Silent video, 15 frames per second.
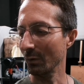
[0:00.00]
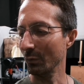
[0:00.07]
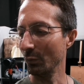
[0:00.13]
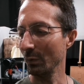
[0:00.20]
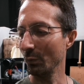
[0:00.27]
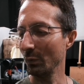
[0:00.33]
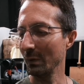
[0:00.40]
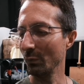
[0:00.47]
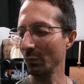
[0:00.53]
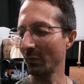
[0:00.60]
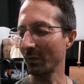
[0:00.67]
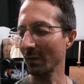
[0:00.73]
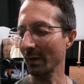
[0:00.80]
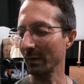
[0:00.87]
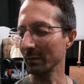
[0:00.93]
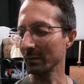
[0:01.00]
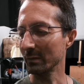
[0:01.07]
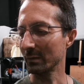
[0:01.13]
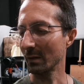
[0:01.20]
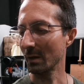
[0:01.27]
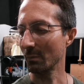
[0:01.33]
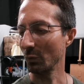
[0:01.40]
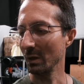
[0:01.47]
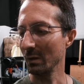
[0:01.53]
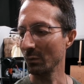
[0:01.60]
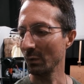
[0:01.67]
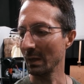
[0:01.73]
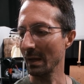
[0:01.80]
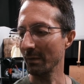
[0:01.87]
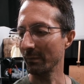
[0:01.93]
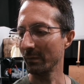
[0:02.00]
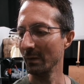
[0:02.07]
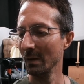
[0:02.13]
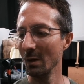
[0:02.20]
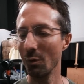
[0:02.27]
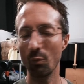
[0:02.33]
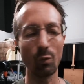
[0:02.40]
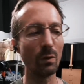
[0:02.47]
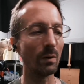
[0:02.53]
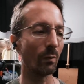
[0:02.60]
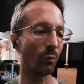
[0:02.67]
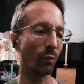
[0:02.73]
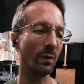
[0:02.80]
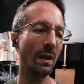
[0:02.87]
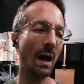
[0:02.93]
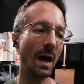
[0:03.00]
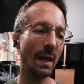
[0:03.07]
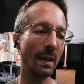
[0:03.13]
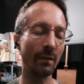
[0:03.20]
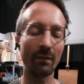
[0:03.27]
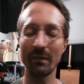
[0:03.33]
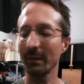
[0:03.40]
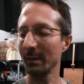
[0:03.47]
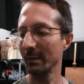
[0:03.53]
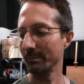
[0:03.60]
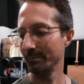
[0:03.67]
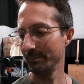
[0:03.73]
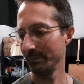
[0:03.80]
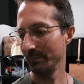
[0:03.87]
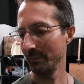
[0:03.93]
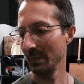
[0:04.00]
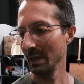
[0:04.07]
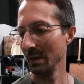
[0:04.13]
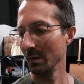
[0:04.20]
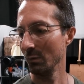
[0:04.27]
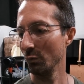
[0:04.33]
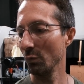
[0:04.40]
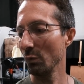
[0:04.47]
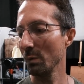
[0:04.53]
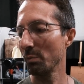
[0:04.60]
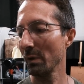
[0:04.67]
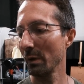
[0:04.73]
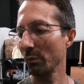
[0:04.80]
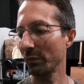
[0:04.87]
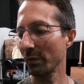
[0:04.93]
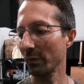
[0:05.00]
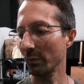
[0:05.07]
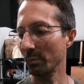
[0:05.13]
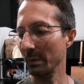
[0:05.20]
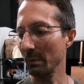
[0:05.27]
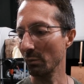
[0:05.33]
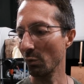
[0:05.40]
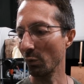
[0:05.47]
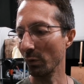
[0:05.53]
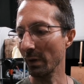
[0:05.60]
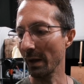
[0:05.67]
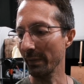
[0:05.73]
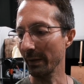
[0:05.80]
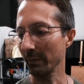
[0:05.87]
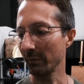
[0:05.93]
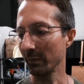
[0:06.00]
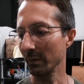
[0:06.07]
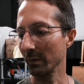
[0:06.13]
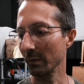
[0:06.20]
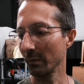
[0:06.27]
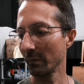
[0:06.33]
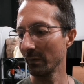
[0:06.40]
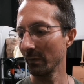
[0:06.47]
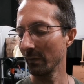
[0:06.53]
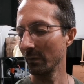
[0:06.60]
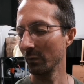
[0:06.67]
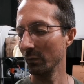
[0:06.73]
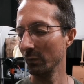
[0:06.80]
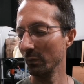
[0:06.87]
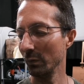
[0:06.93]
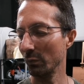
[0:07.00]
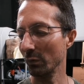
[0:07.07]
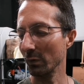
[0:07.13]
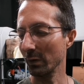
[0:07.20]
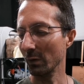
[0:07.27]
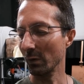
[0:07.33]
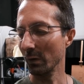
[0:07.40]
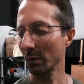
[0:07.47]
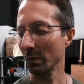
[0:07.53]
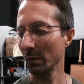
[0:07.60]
We still had a good time. We're not as When we play with other people, we're not that serious. We really aren't.